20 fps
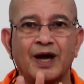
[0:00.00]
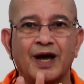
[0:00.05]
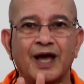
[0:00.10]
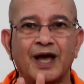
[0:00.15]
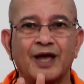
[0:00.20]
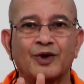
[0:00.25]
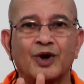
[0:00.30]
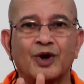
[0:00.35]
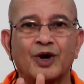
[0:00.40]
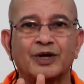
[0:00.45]
I
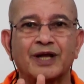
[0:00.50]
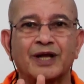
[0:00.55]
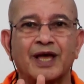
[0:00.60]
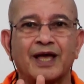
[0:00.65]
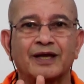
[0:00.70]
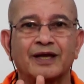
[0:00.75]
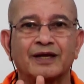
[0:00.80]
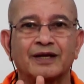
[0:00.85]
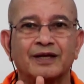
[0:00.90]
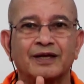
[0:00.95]
got
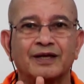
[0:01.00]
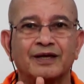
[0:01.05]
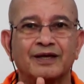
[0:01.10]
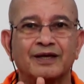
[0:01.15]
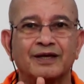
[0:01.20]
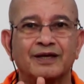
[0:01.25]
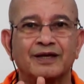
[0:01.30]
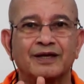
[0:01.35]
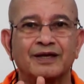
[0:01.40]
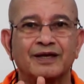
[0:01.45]
angry.
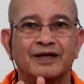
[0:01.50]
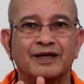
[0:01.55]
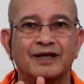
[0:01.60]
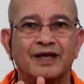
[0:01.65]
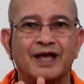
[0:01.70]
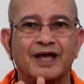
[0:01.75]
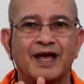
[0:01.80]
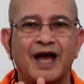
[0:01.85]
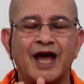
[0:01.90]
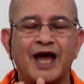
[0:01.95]

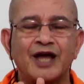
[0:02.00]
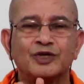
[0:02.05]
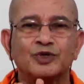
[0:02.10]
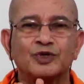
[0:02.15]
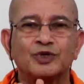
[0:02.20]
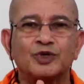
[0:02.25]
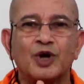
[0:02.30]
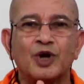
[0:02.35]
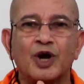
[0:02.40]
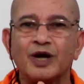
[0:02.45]
I
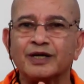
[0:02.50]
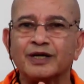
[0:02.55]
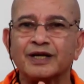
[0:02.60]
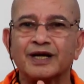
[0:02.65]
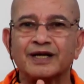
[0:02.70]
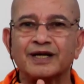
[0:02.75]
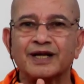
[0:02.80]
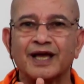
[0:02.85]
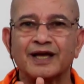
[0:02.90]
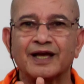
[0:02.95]
should not
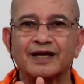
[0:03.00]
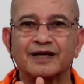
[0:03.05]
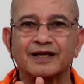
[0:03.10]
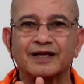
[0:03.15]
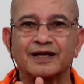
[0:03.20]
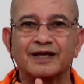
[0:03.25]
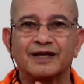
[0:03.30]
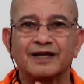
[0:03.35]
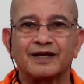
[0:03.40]
get angry.